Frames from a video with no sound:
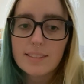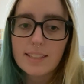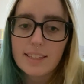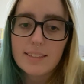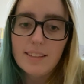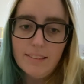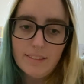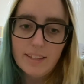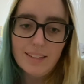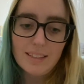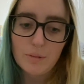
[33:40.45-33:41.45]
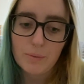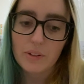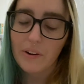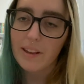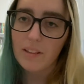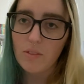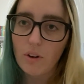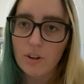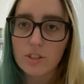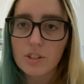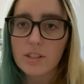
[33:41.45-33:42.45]
Like that's a thing. Like we are a
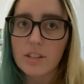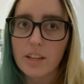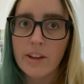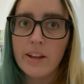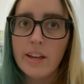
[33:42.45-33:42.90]
largely